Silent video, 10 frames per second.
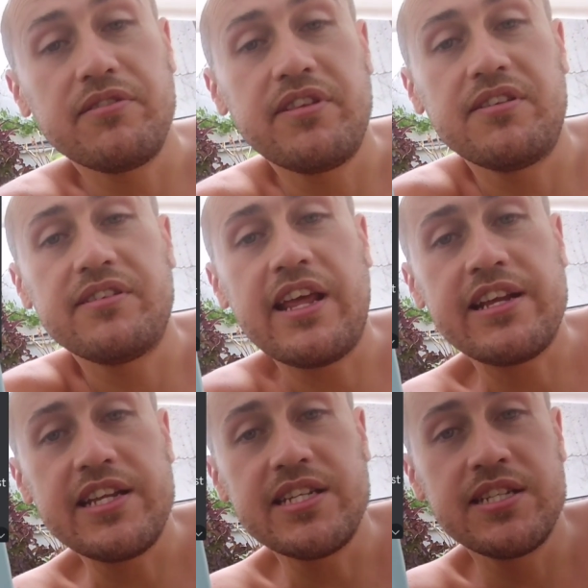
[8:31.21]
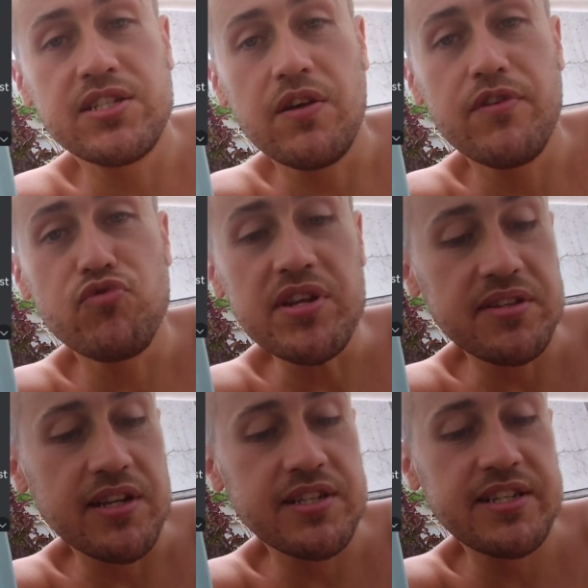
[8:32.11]
So this is likely server
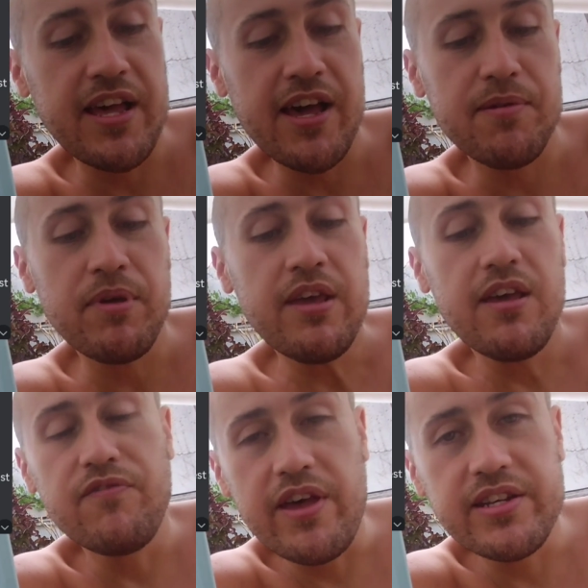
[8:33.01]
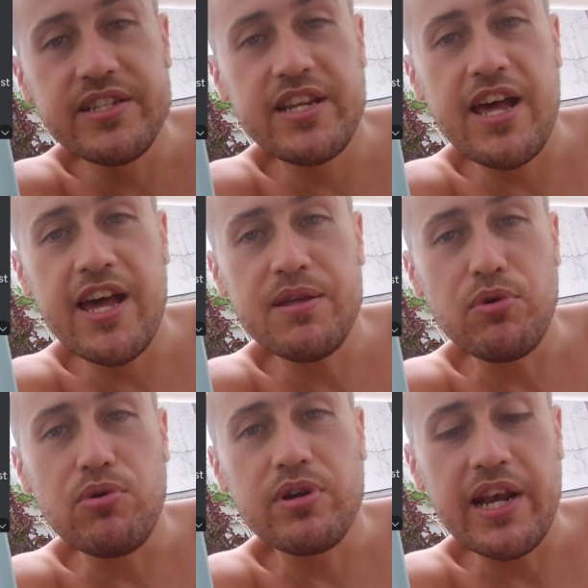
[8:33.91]
reset time, event time,
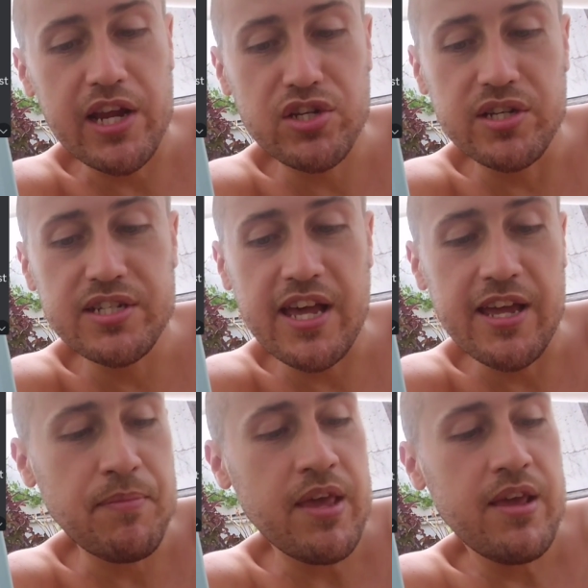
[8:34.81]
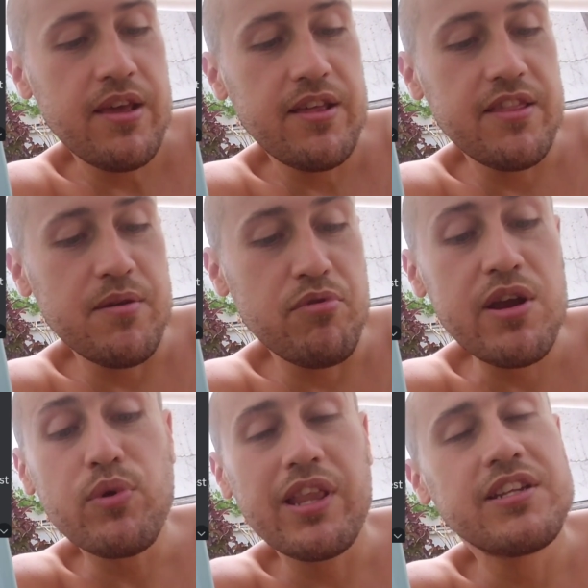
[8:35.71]
or collection time. The
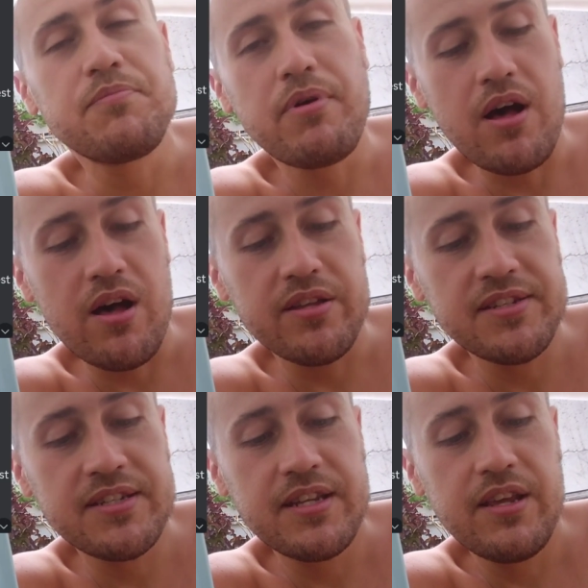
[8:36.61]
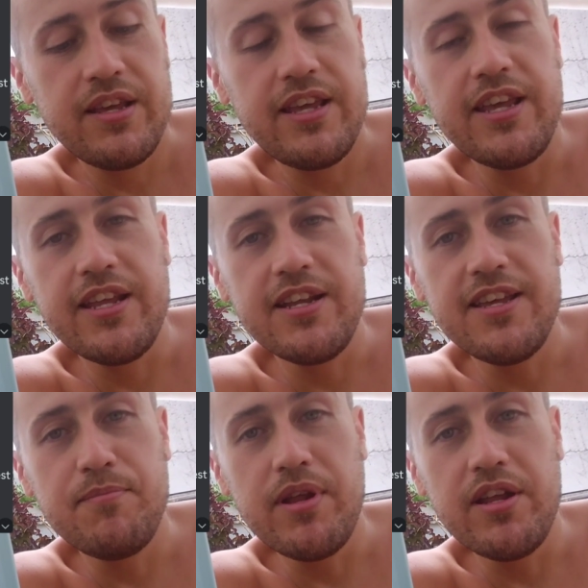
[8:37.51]
brain will let it pass in
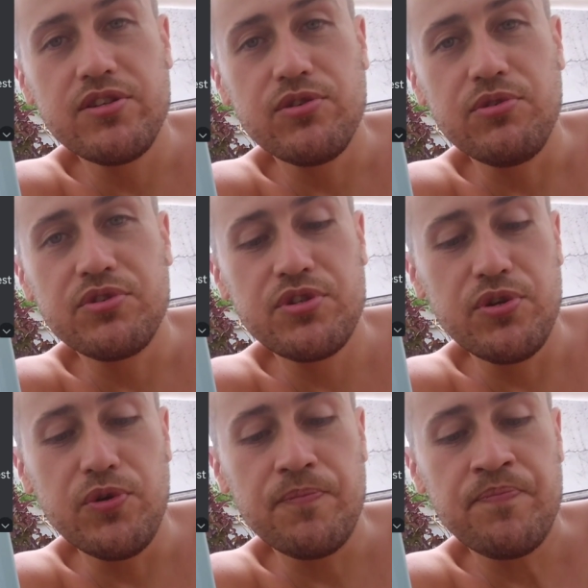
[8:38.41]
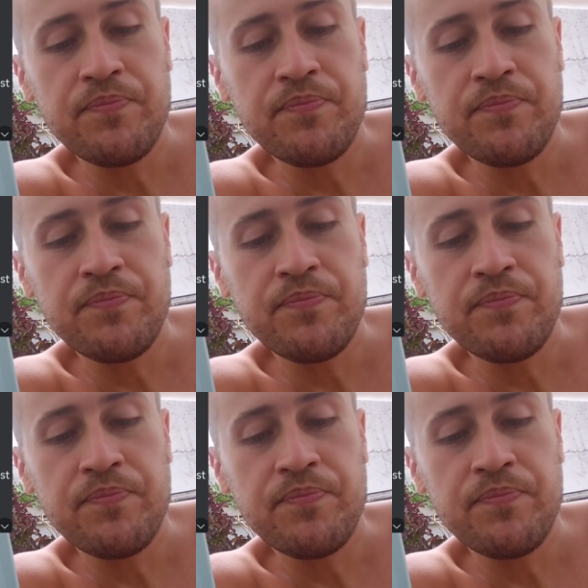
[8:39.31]
a minute or two.